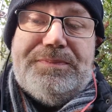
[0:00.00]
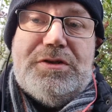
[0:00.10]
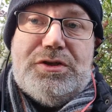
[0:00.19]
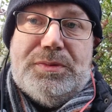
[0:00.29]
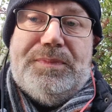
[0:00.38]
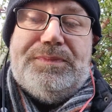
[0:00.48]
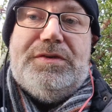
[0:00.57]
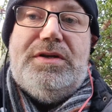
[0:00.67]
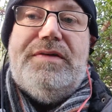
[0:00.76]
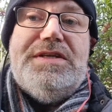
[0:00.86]
So
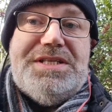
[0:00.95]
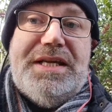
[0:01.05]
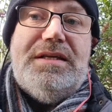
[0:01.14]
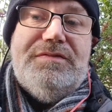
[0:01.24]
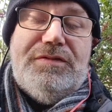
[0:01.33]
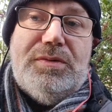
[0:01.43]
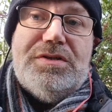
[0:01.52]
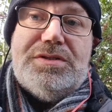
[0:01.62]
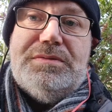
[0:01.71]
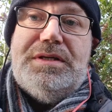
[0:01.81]
you have a second
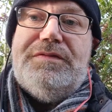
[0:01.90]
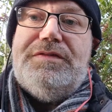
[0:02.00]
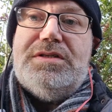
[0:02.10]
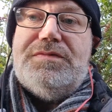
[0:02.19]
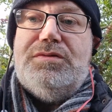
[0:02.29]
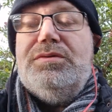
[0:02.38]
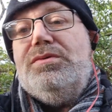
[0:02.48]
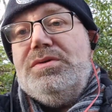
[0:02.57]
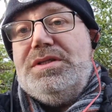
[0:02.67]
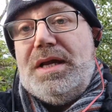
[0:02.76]
vote. So your first vote
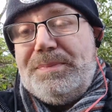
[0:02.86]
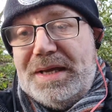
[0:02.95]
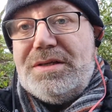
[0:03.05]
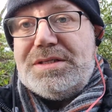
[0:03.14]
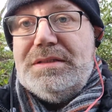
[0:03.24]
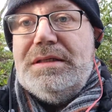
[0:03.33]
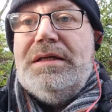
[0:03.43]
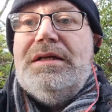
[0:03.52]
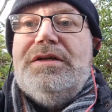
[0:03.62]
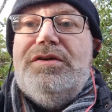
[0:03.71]
goes to a person
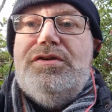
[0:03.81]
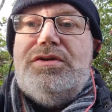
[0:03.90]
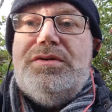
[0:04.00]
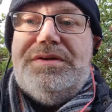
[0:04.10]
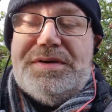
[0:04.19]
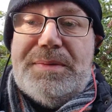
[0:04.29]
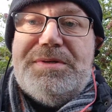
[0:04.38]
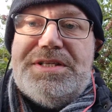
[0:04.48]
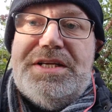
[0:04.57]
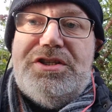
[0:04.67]
who's going to
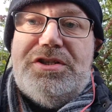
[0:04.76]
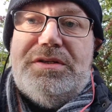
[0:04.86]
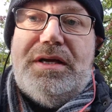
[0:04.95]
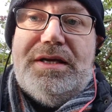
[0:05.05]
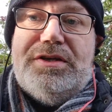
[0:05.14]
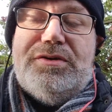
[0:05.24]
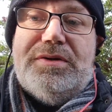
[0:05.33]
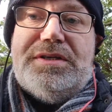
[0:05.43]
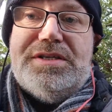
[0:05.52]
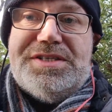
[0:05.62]
represent you in your
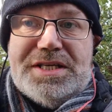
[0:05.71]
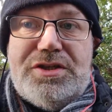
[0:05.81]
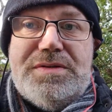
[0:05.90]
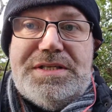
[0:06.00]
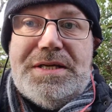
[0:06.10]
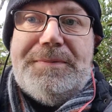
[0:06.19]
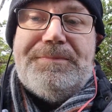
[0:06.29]
constituency,